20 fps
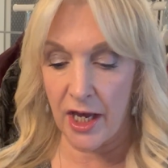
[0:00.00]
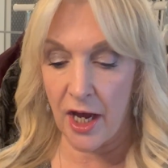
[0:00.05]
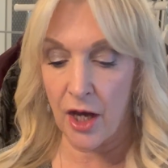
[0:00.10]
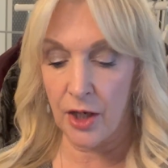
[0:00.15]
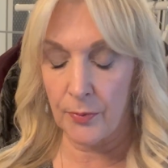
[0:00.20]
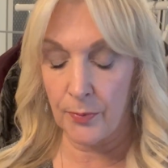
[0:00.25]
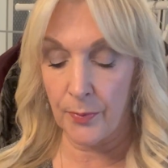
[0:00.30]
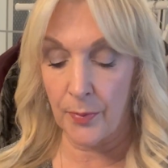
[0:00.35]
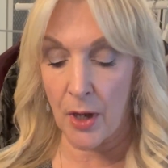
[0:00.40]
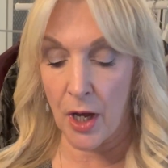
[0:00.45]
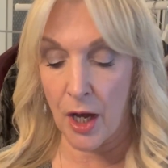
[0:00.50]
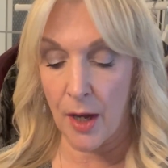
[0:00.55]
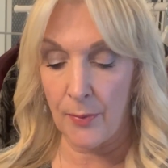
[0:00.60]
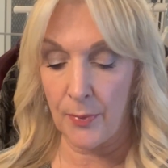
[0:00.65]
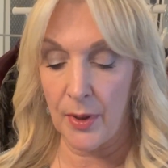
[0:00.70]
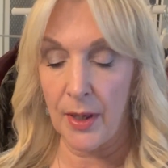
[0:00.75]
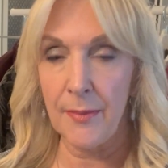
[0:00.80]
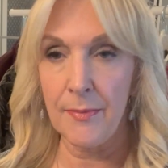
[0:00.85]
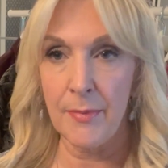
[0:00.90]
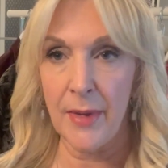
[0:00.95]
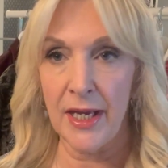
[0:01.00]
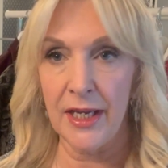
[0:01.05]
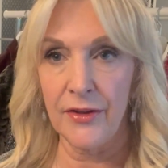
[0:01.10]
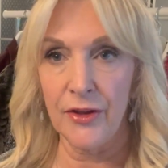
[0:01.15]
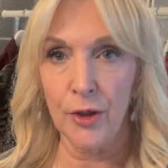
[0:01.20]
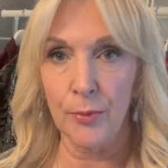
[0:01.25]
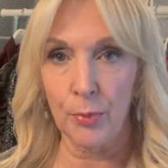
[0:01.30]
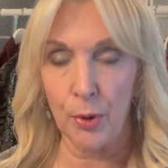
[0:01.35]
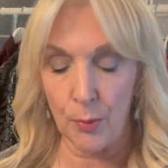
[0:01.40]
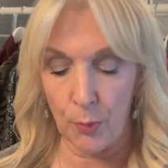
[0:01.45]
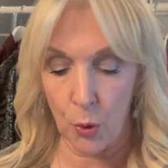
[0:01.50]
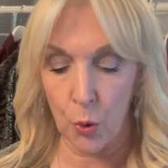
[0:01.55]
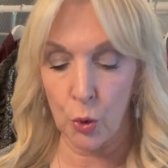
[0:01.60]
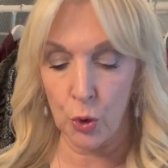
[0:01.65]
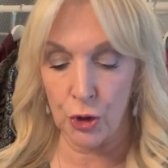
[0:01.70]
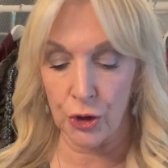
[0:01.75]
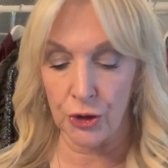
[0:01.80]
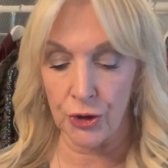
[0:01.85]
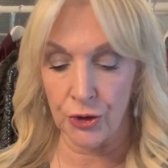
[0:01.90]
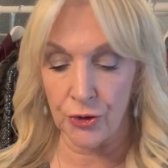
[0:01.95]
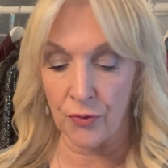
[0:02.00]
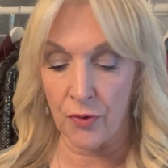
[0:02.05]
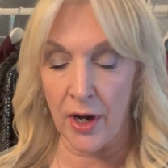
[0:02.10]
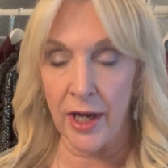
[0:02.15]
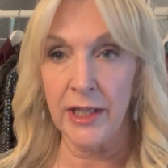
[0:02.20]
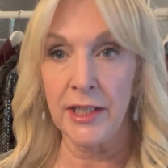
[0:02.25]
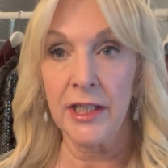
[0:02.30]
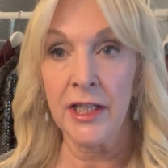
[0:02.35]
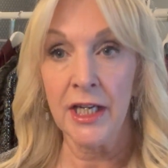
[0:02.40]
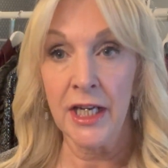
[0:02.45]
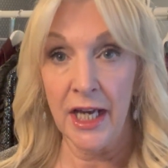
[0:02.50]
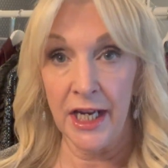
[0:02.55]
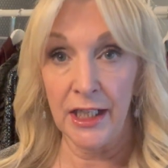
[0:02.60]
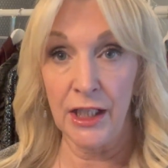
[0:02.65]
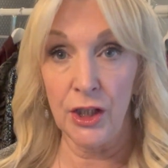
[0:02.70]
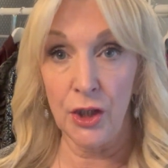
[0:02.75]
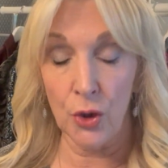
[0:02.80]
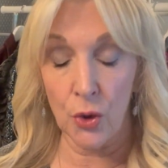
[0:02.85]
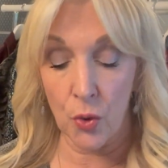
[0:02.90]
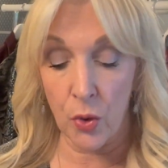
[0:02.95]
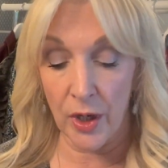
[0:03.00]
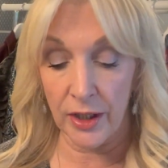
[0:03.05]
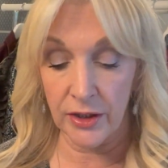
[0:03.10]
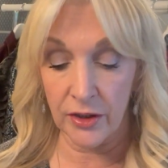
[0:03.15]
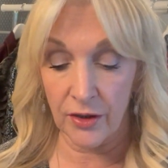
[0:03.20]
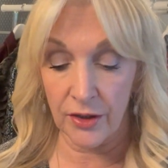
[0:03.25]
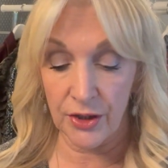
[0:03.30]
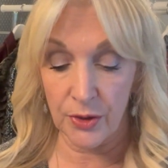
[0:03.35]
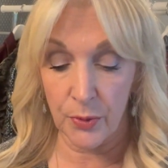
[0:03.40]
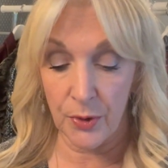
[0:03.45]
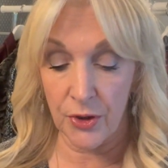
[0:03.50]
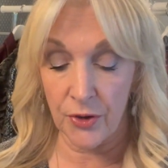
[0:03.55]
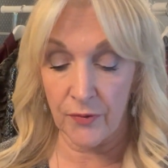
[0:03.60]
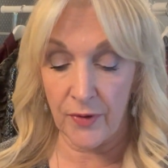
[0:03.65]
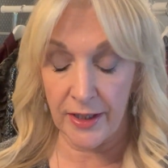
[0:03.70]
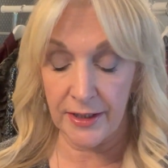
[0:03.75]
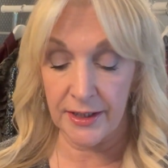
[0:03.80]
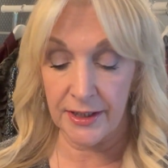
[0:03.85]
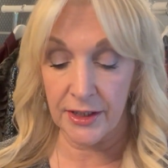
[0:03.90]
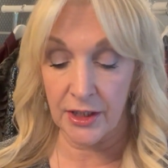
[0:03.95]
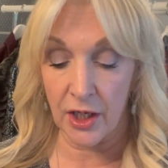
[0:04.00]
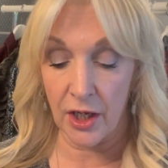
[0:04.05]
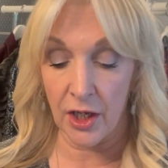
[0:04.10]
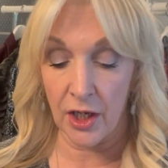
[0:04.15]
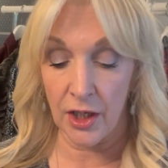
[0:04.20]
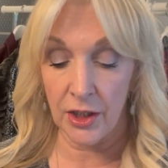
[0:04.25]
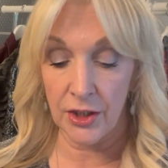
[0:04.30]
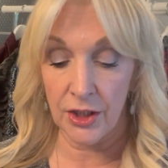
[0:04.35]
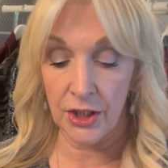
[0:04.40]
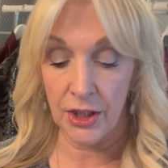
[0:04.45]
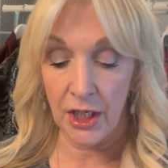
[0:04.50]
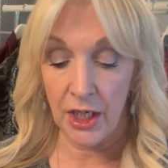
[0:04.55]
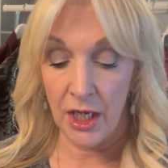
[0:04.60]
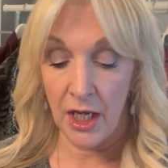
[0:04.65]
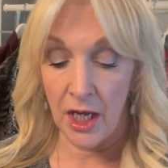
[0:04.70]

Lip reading: up and make the proportions right, and it looked quite nice with the red skirt.